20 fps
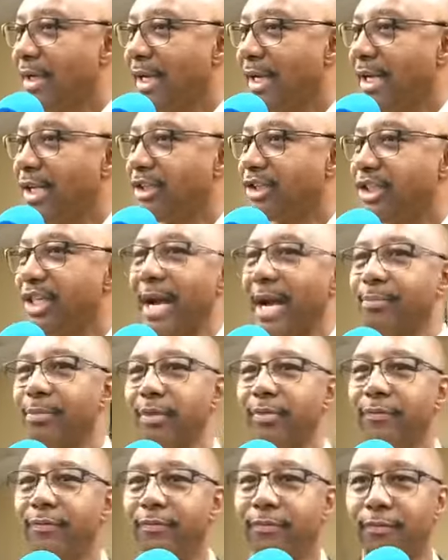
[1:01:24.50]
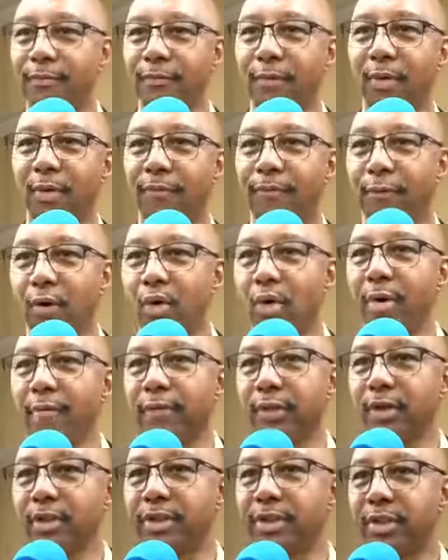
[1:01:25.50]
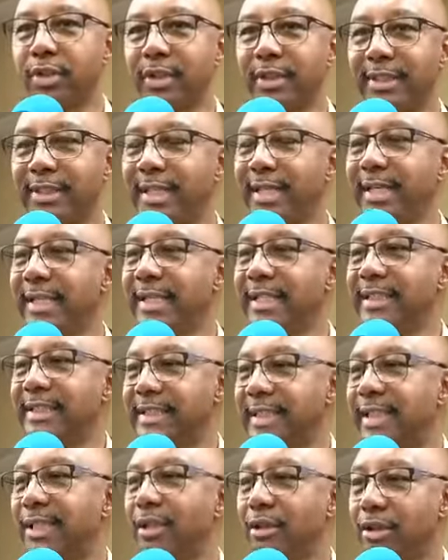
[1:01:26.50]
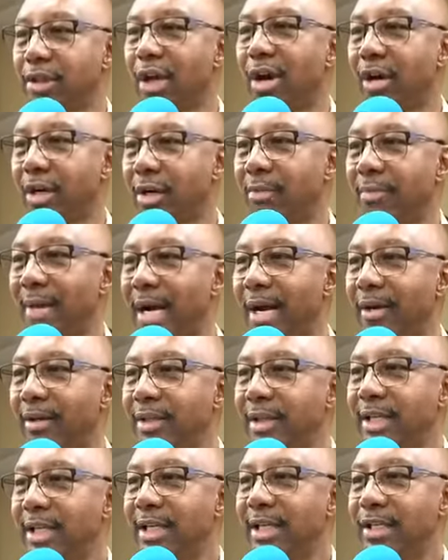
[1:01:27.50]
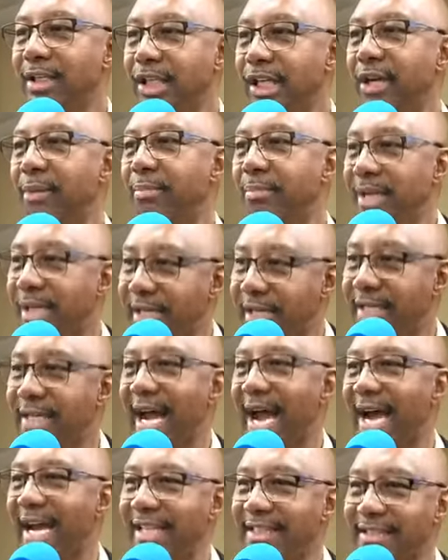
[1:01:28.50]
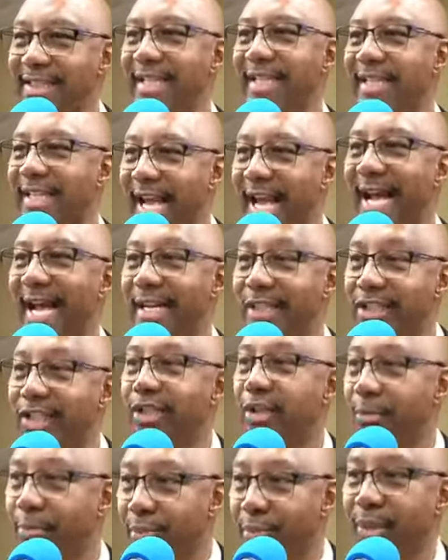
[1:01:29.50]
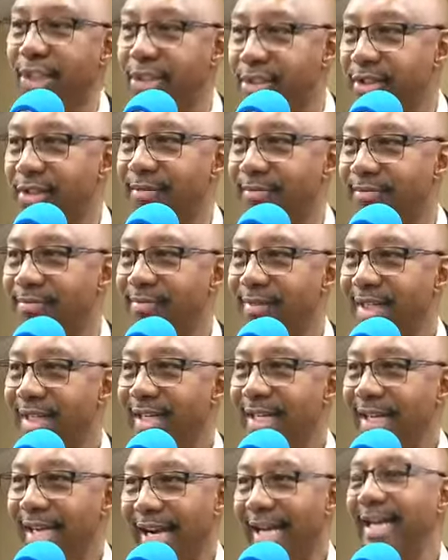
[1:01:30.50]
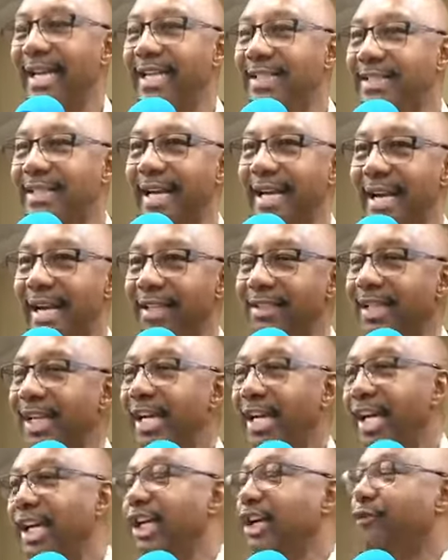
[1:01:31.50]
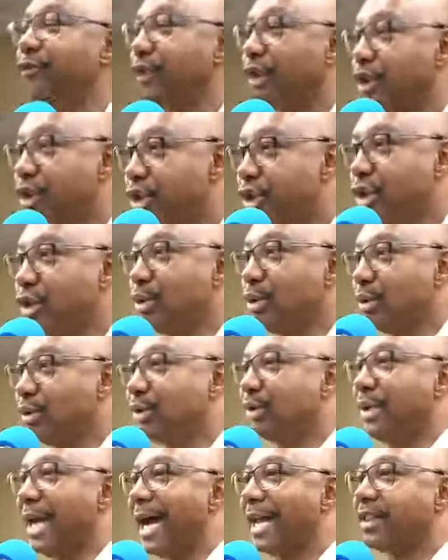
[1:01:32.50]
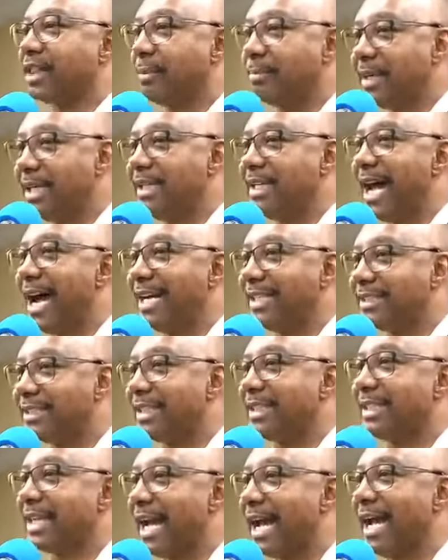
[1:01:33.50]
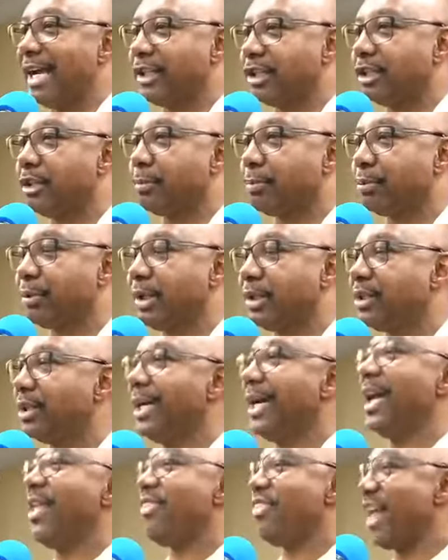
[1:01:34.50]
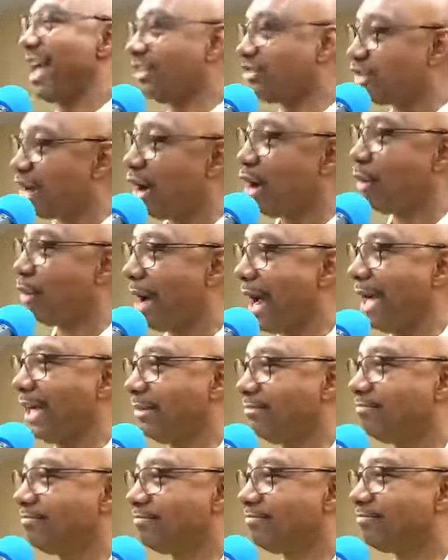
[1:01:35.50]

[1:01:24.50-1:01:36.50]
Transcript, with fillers: In chapter 4, verse 13, he's still talking about them being nice and kind to the preacher. And he says, and if you choose not to be nice and kind to the preacher, that's all right.